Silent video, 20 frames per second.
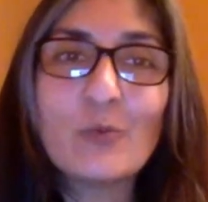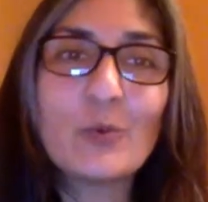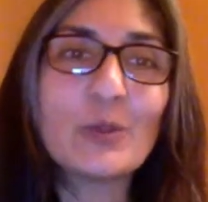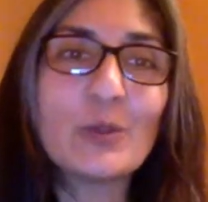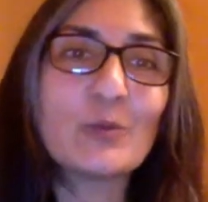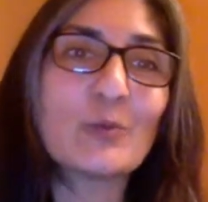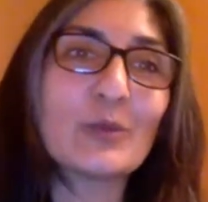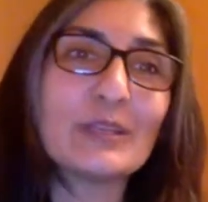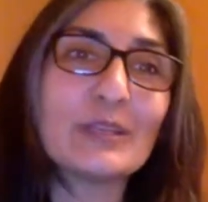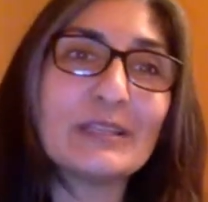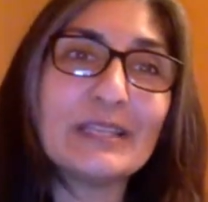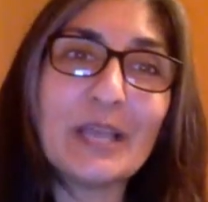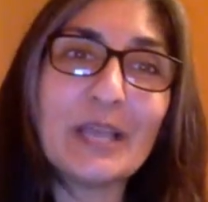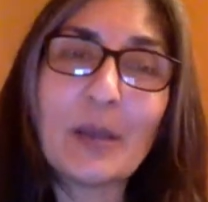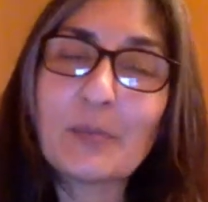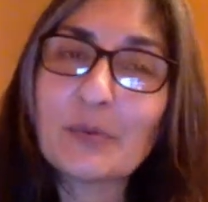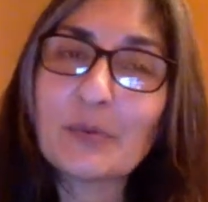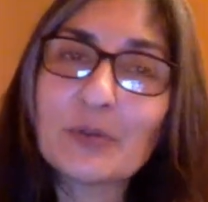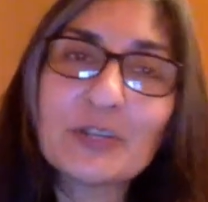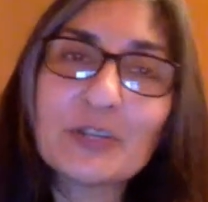We really
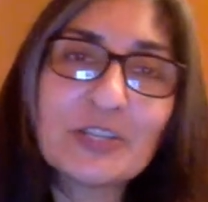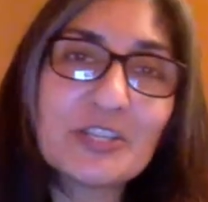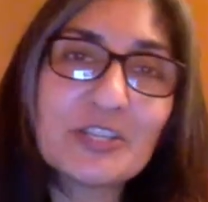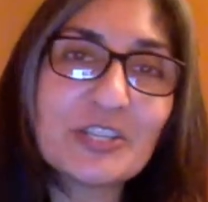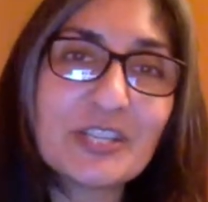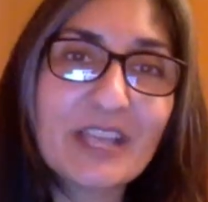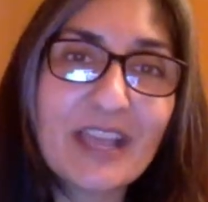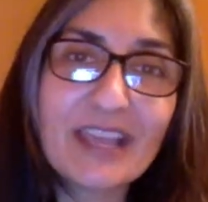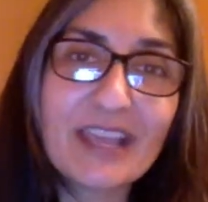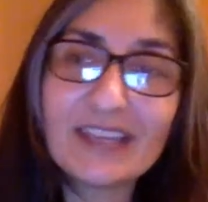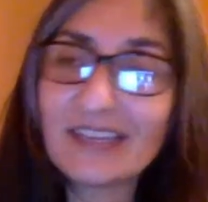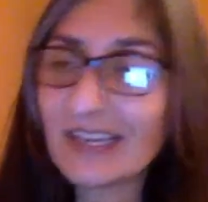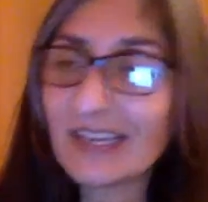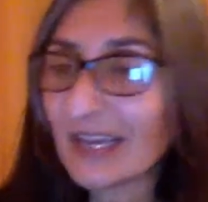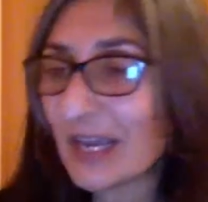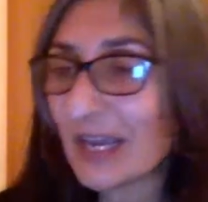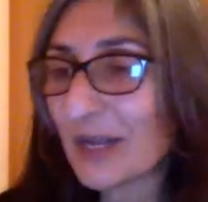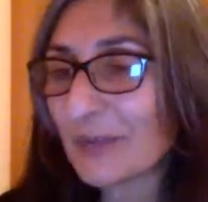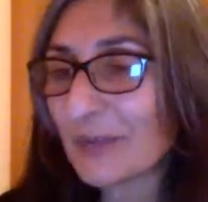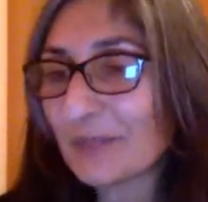appreciate
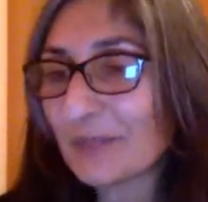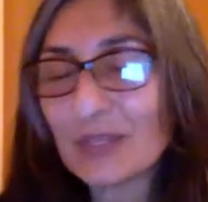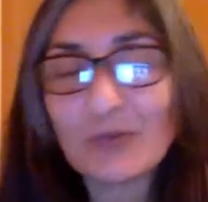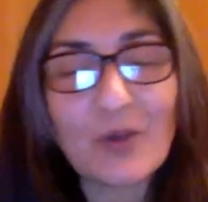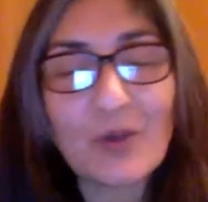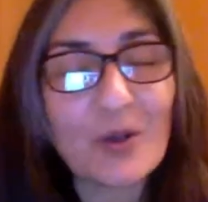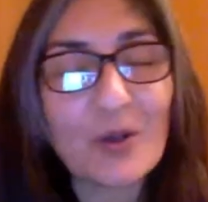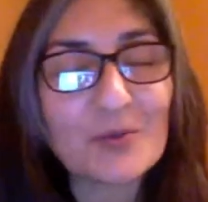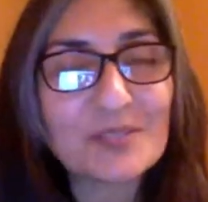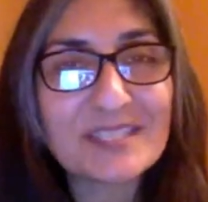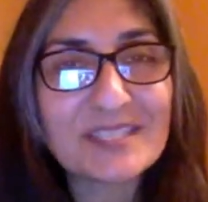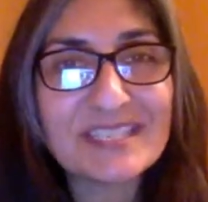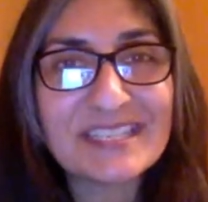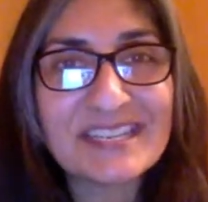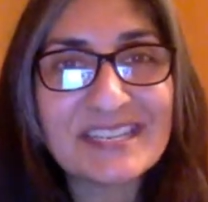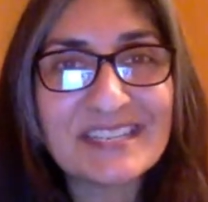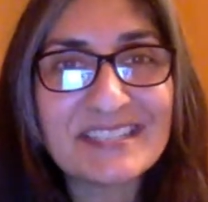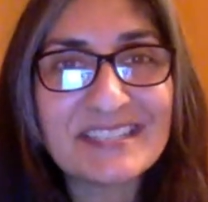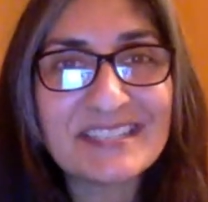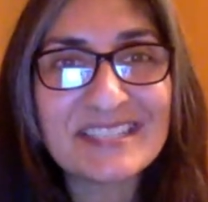you
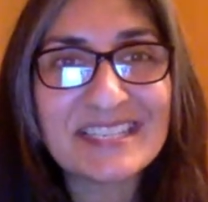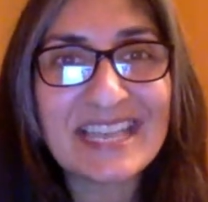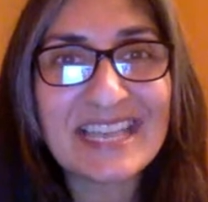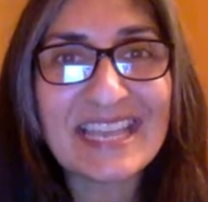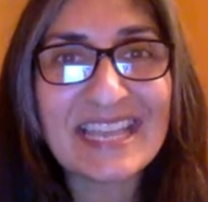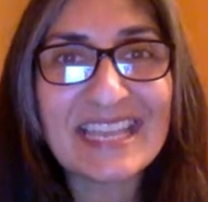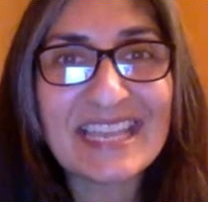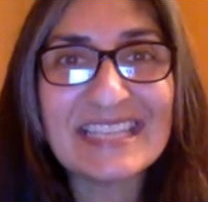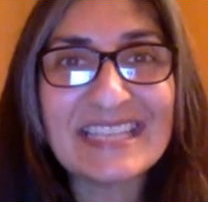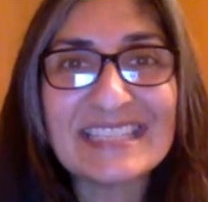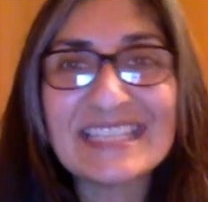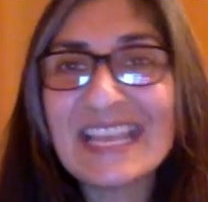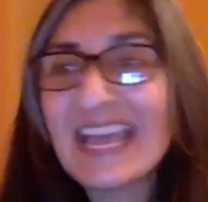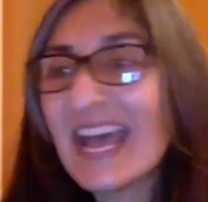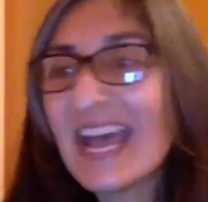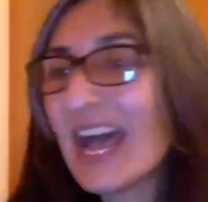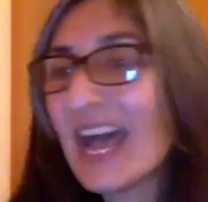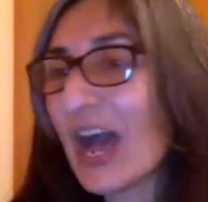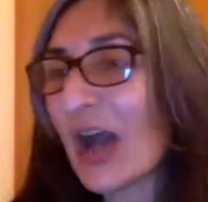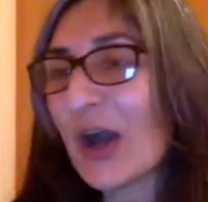hosting us tonight.
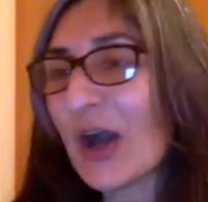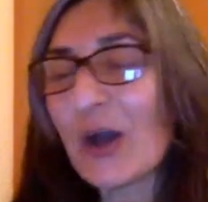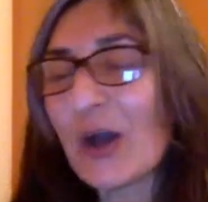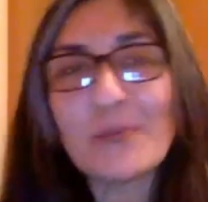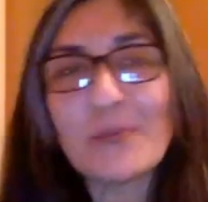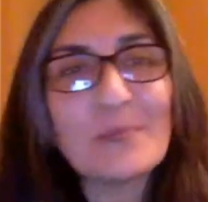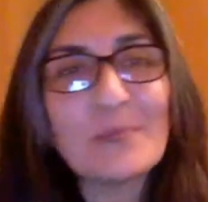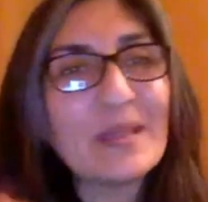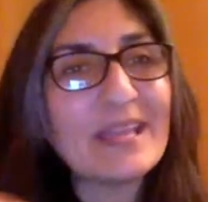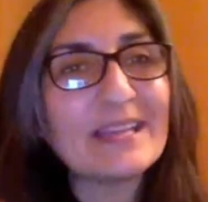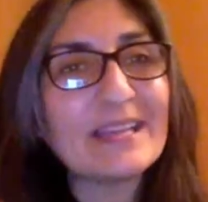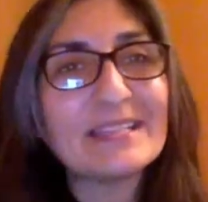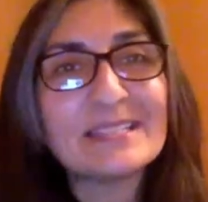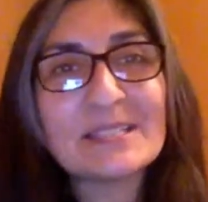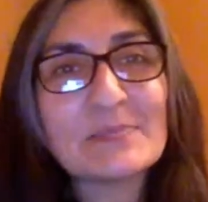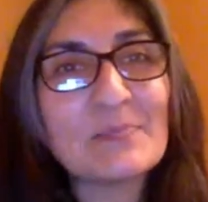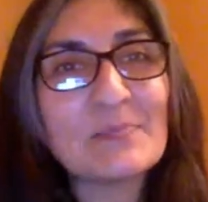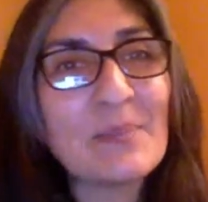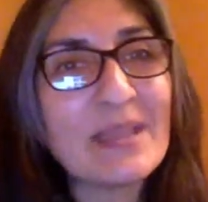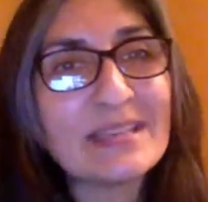
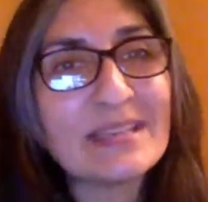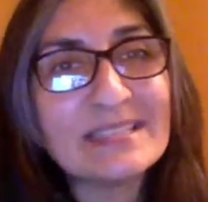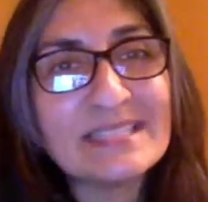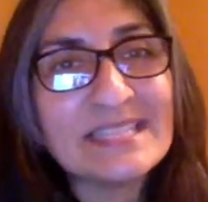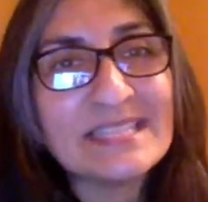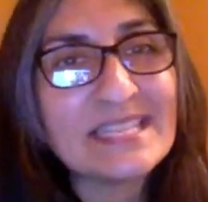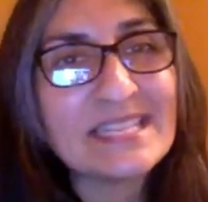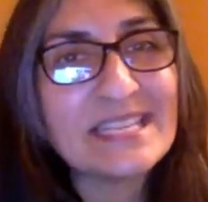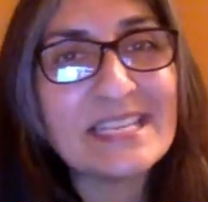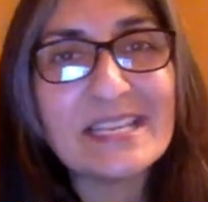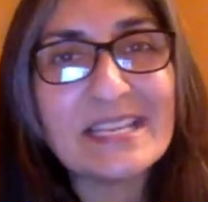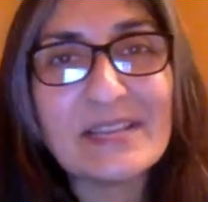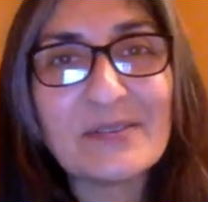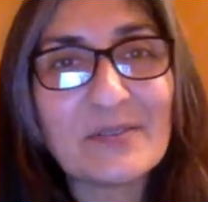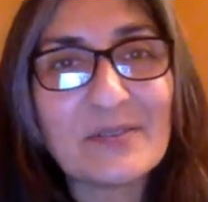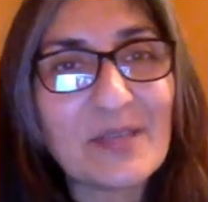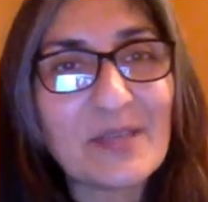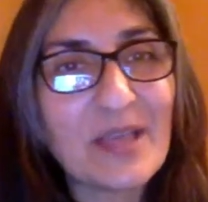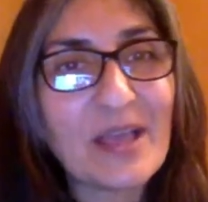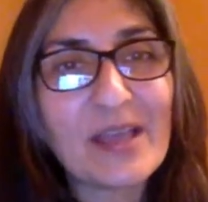And
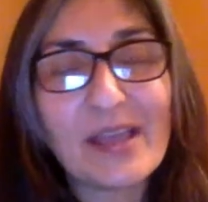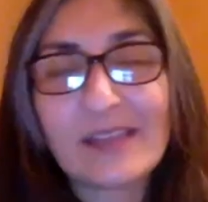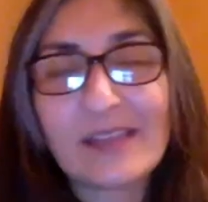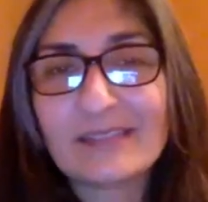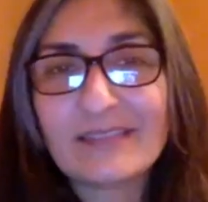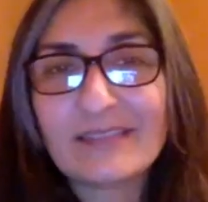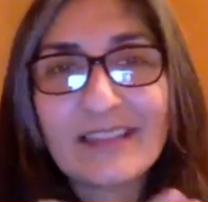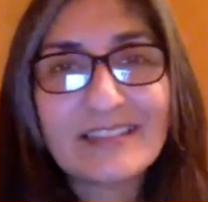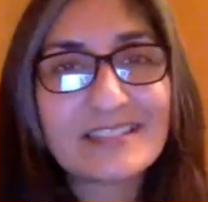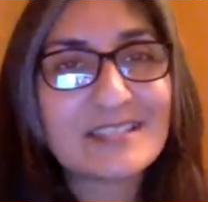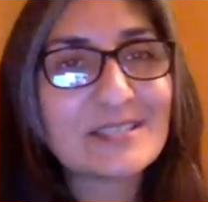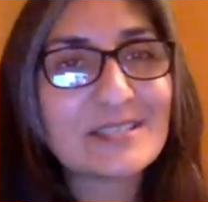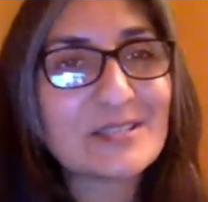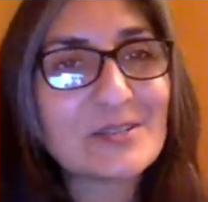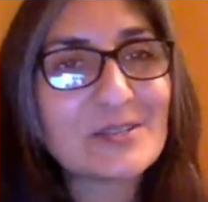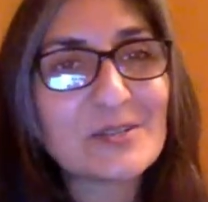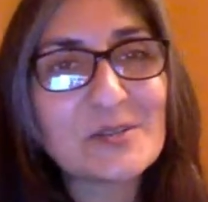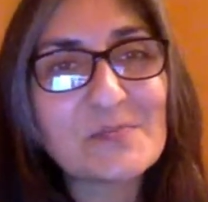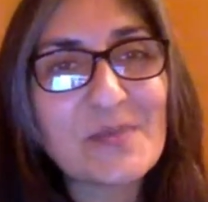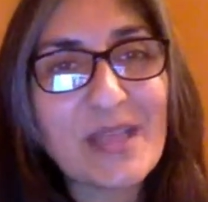Mandy, I'd like to
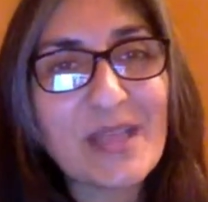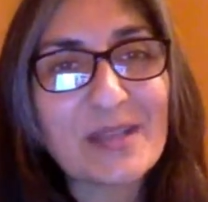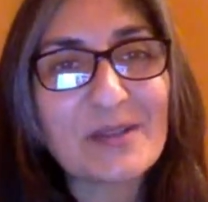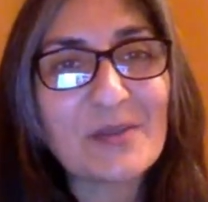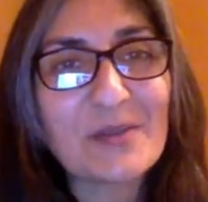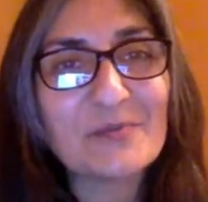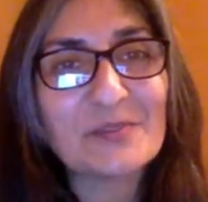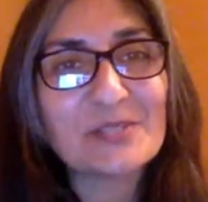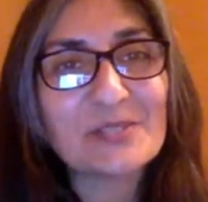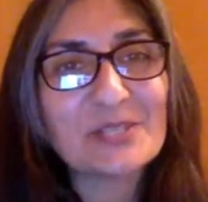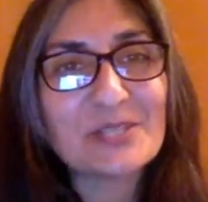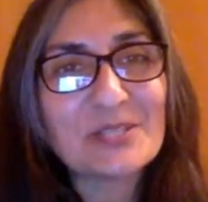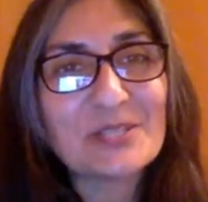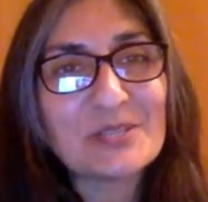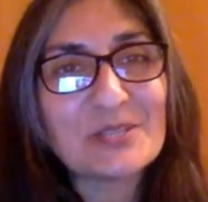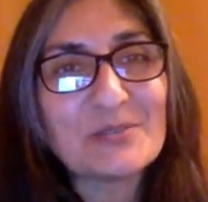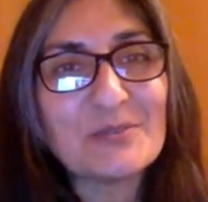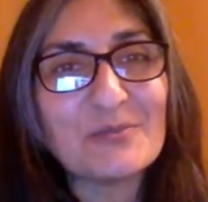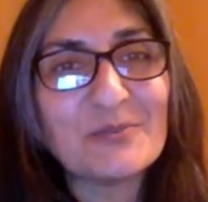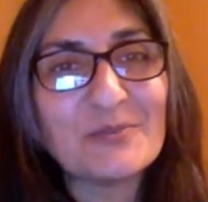turn it back over
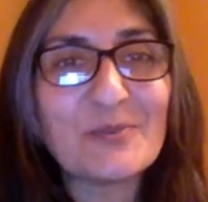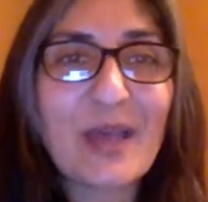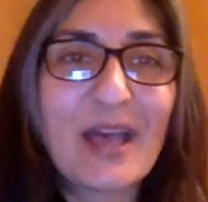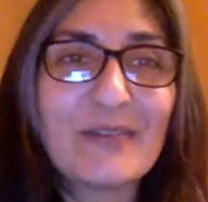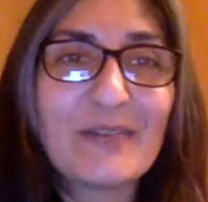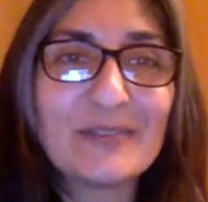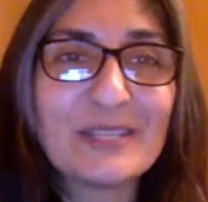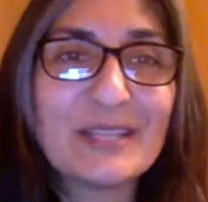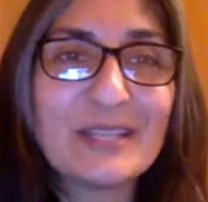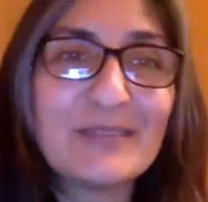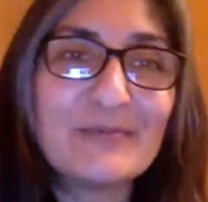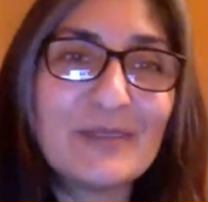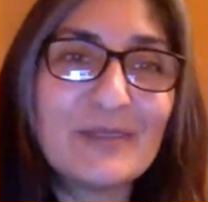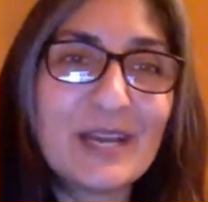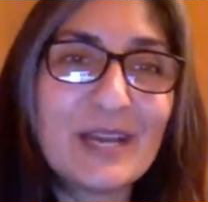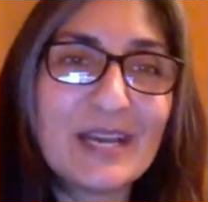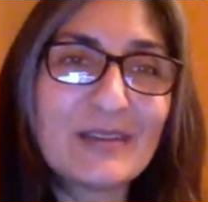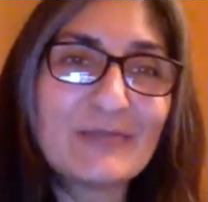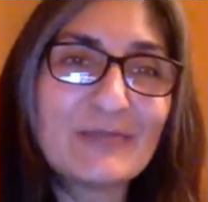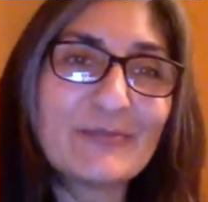to you if you have any
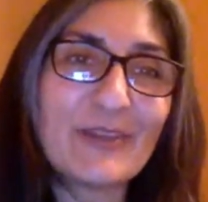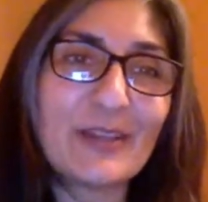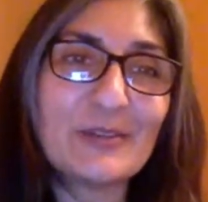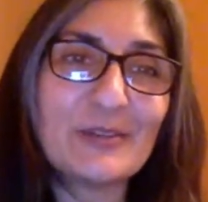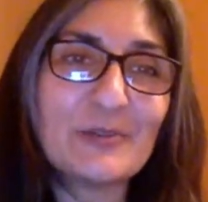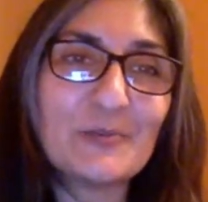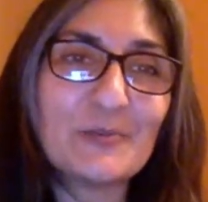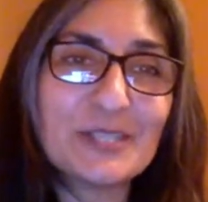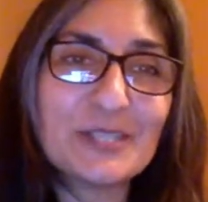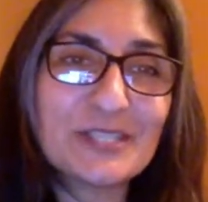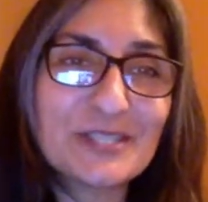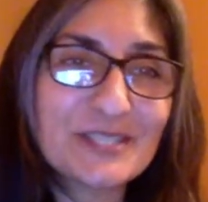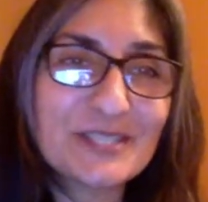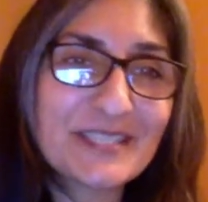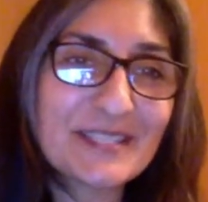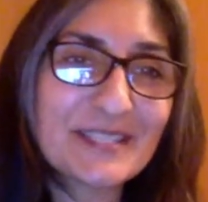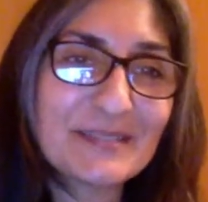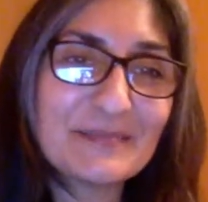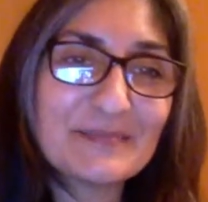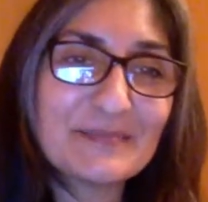final
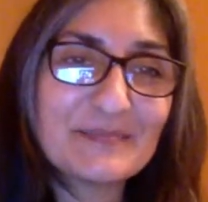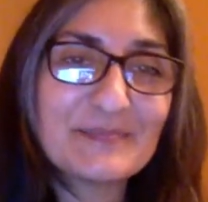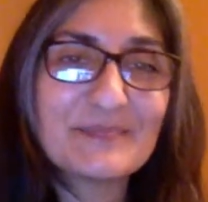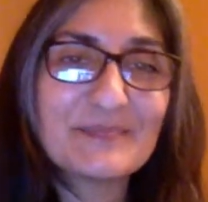words.